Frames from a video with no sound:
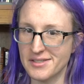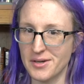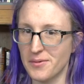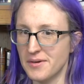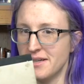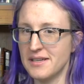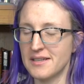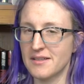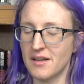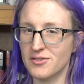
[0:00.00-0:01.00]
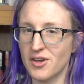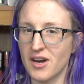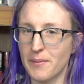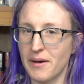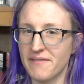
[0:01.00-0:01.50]
so I'll
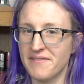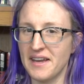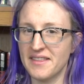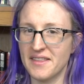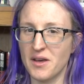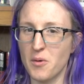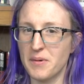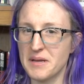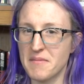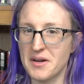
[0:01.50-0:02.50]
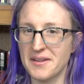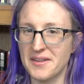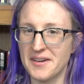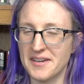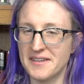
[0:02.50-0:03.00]
talk about faith in the opening
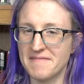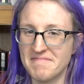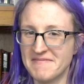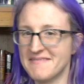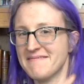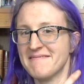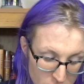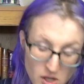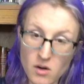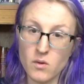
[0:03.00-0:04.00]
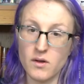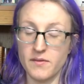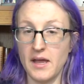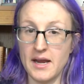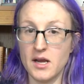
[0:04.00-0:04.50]
monologue. So
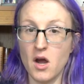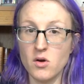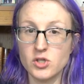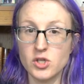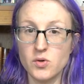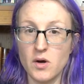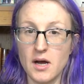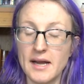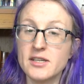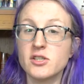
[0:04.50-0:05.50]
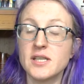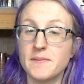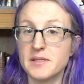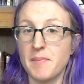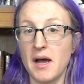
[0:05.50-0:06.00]
they go to
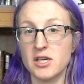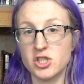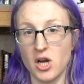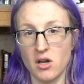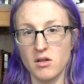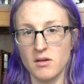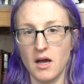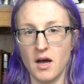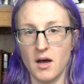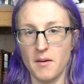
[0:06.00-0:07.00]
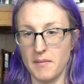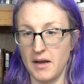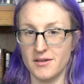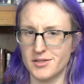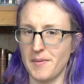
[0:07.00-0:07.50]
intercept Spock's shuttle,
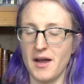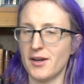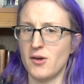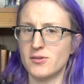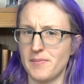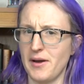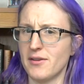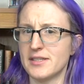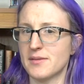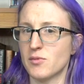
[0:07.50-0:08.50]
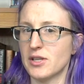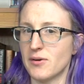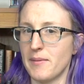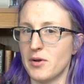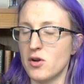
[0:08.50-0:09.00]
and Spock knows apparently some really
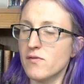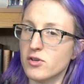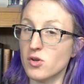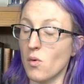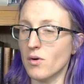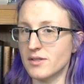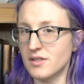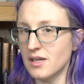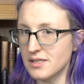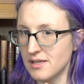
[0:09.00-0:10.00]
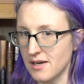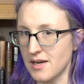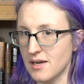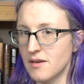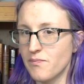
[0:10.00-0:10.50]
great maneuvers, or does
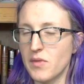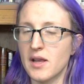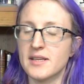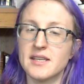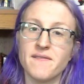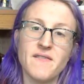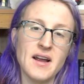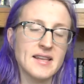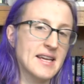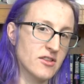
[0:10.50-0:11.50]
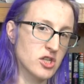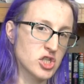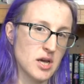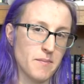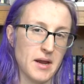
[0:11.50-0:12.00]
he? Because they finally get the
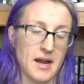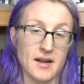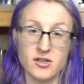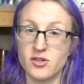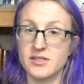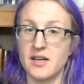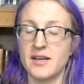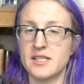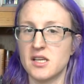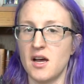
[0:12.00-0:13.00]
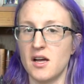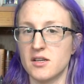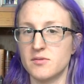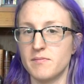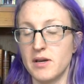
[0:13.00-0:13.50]
ship, and it turns out it's
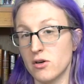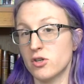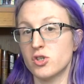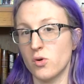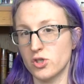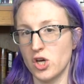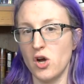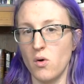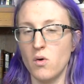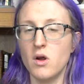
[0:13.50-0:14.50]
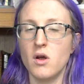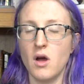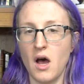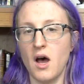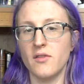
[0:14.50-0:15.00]
Mirror Georgiou
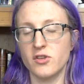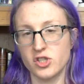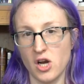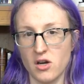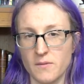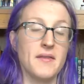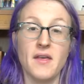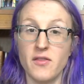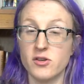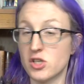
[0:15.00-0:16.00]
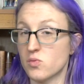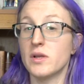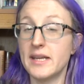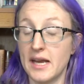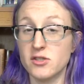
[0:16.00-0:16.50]
on the shuttle. And then there's this
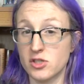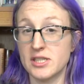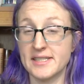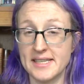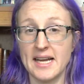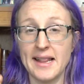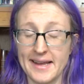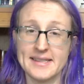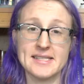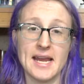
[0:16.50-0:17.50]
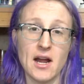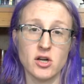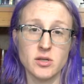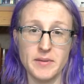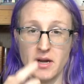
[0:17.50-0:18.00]
really interesting scene. I like this
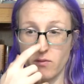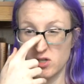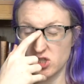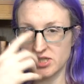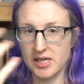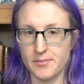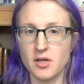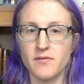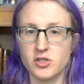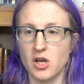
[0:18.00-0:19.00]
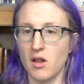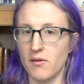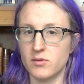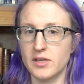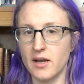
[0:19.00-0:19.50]
character beat of when she steps off the shuttle,
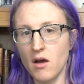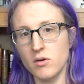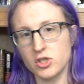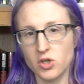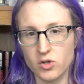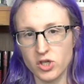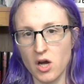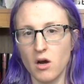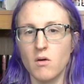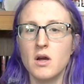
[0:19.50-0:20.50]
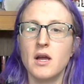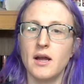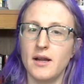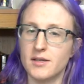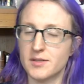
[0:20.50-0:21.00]
everyone's like, oh, it's Georgiou,
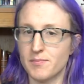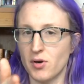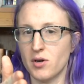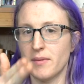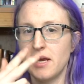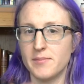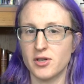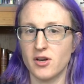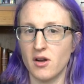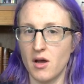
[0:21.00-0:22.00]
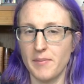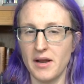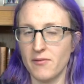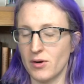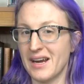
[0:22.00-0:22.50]
and Burnham keeps her gun up and
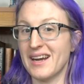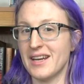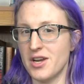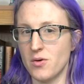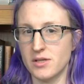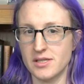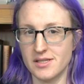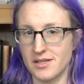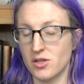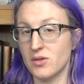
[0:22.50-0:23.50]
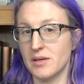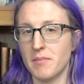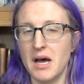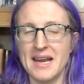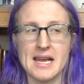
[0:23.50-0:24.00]
everyone kind of notices, including
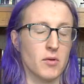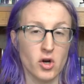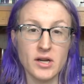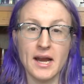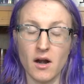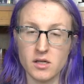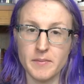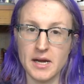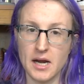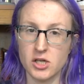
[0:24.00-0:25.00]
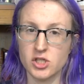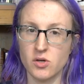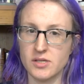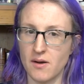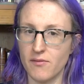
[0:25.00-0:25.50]
Pike. Good character beat kind of
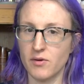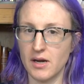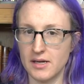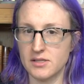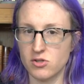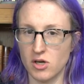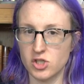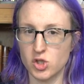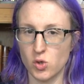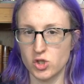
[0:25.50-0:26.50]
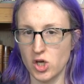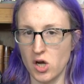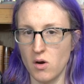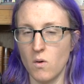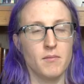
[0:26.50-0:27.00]
shows how everyone kind of trusts
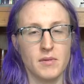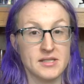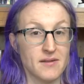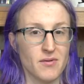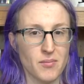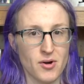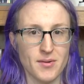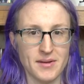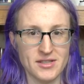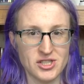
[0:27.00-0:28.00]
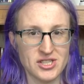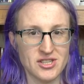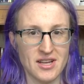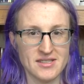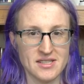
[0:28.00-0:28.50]
Georgiou, except for Burnham, and she
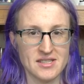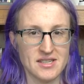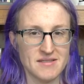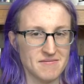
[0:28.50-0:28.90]
still has this